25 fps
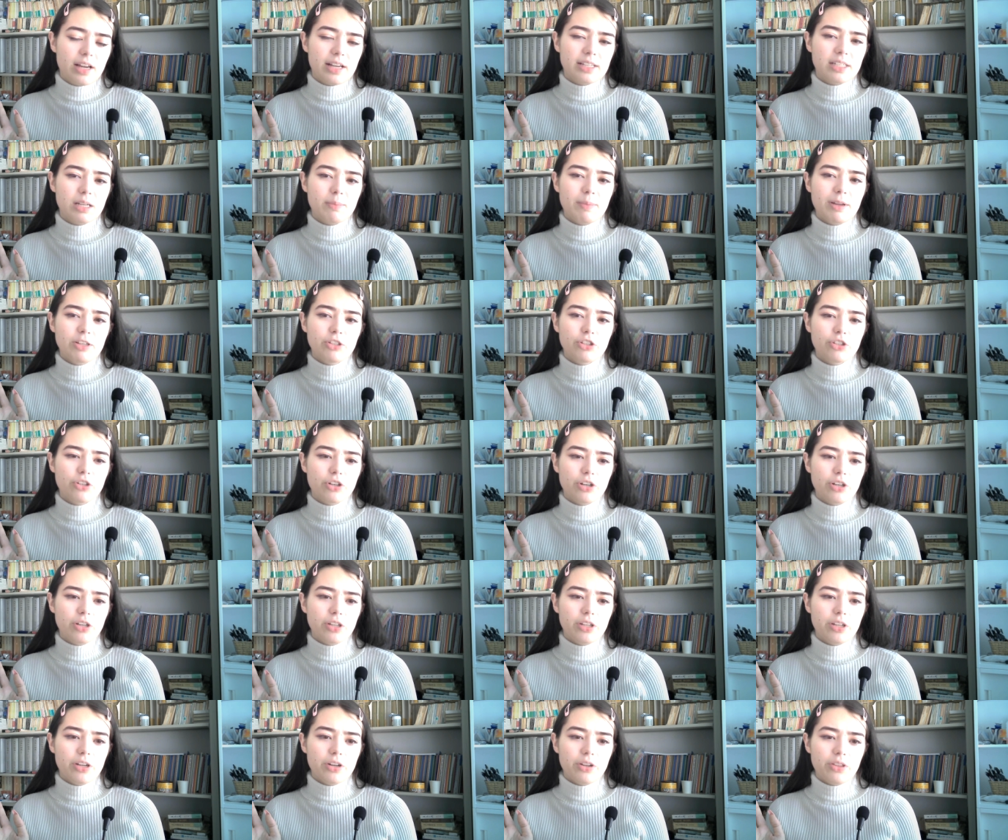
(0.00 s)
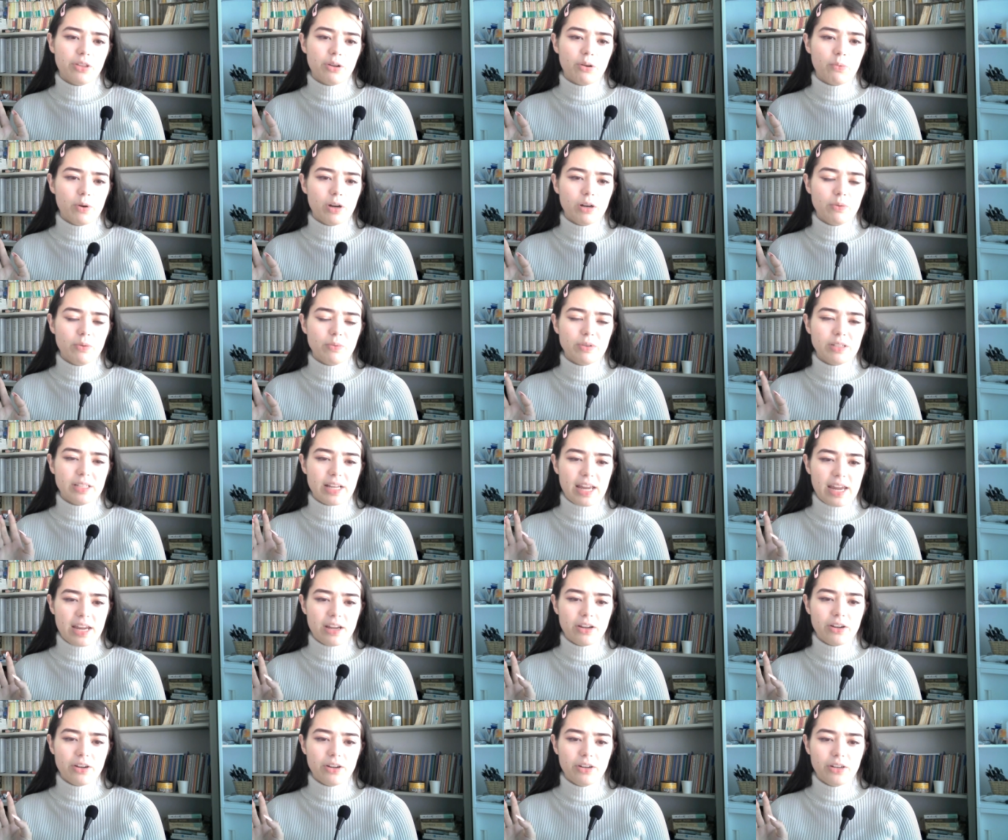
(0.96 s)
As I mentioned earlier, their word was
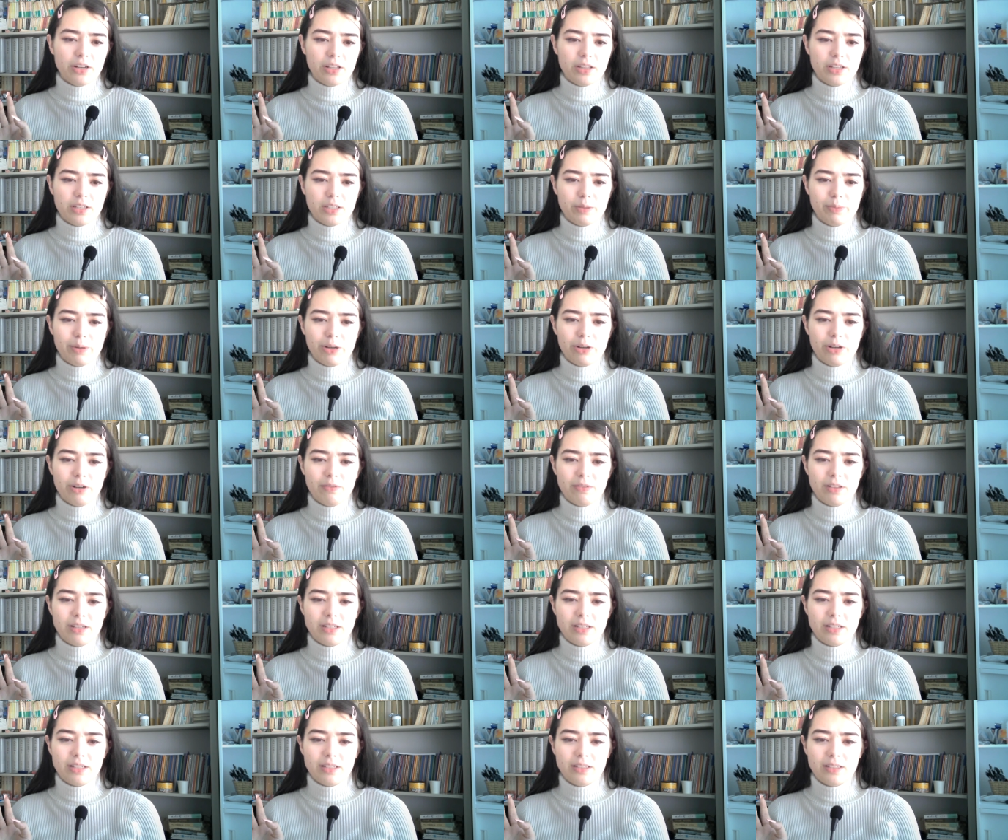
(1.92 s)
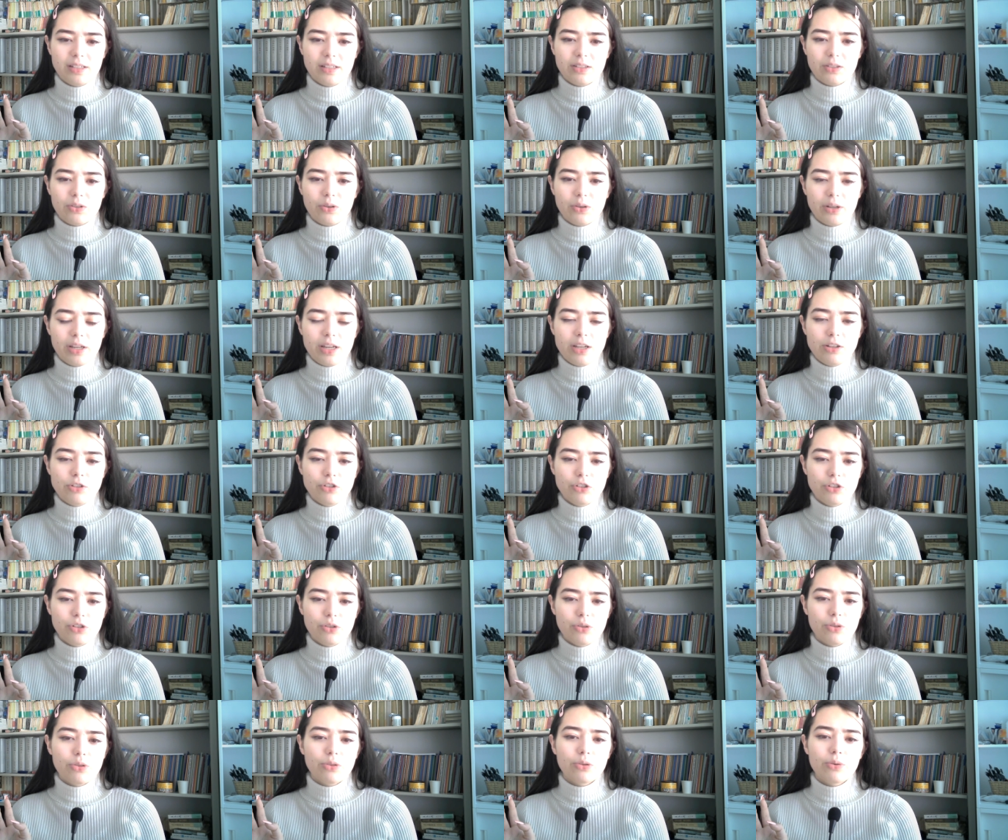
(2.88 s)
anchored in the spirit of the distance
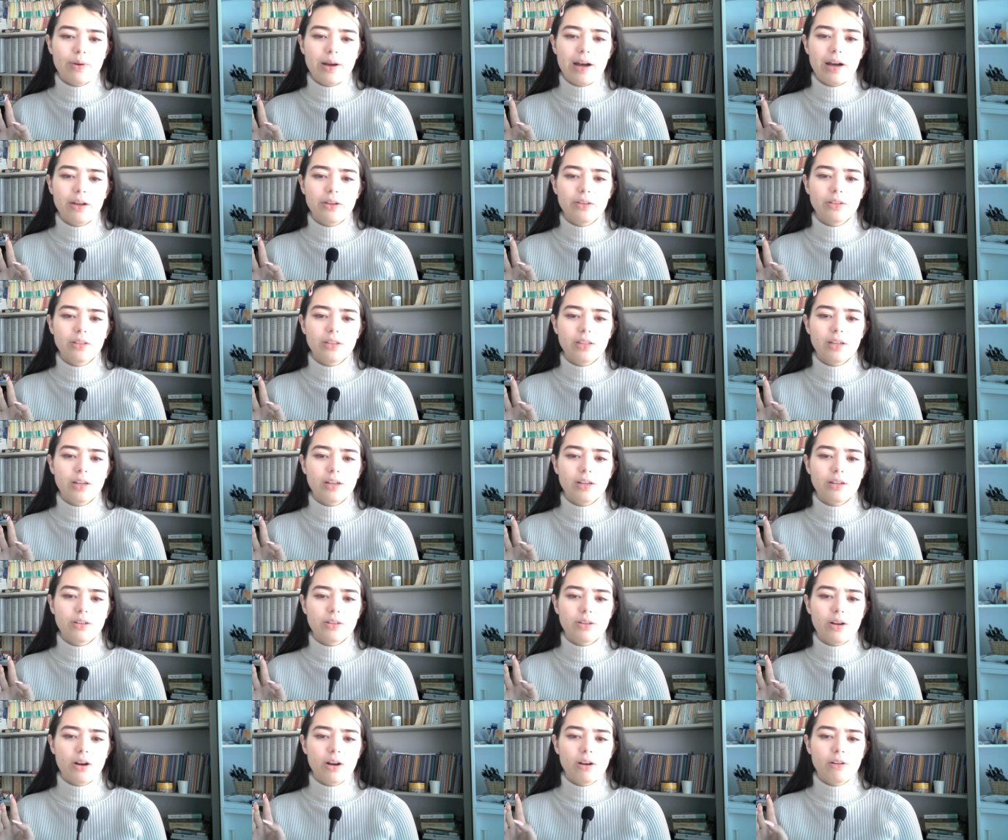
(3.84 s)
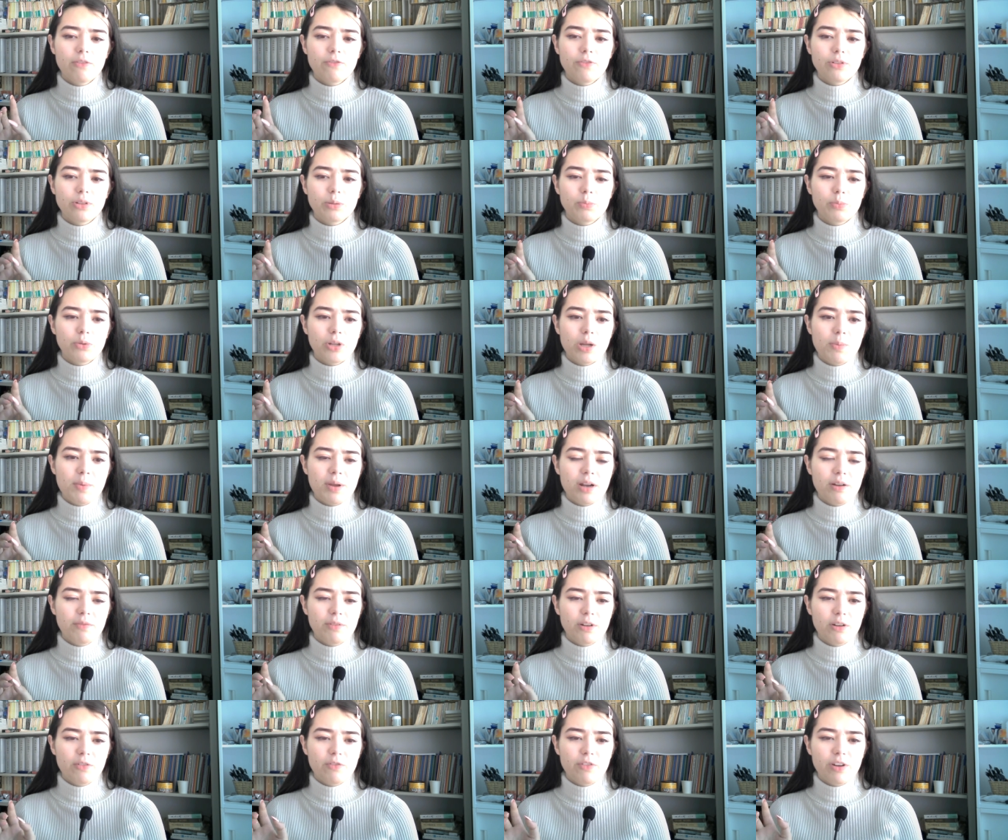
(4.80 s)
Kokinshu throughout their artful deployment of
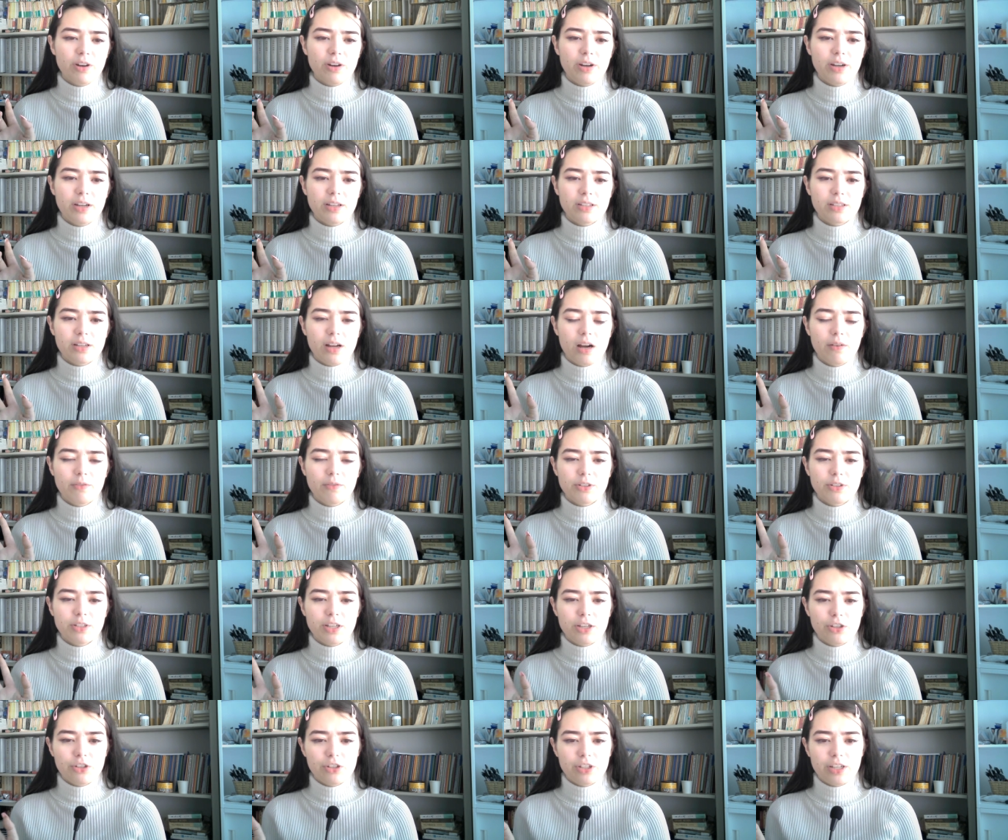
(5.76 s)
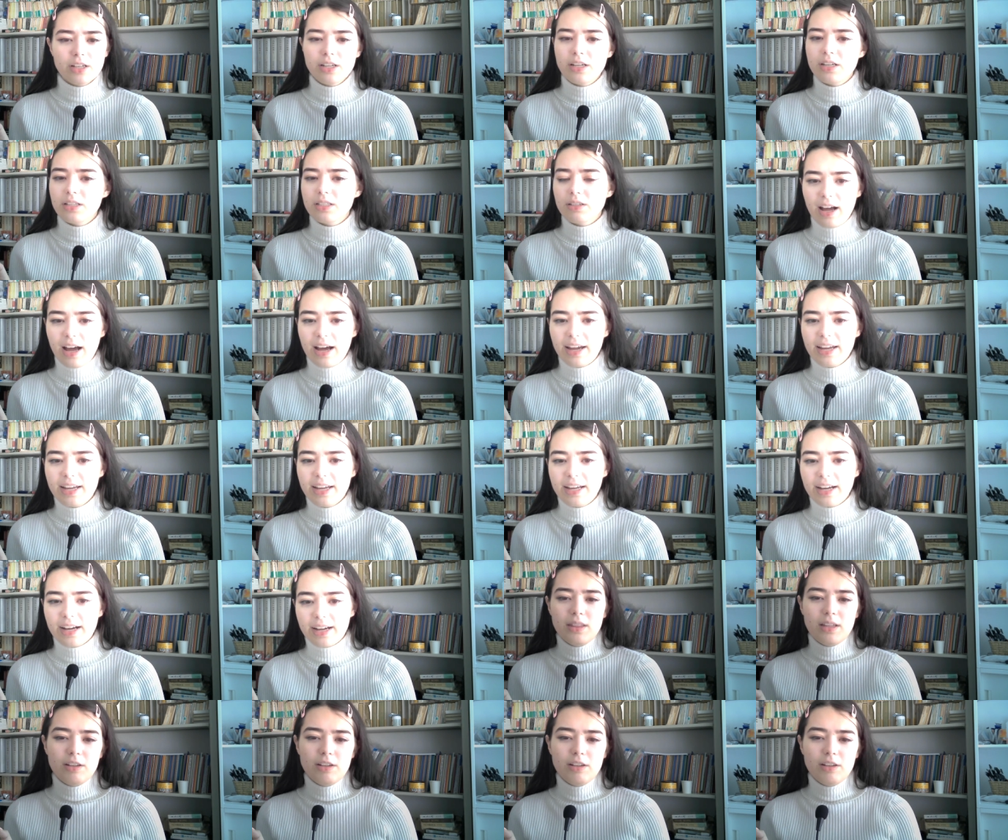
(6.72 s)
their various conversation techniques of haikai.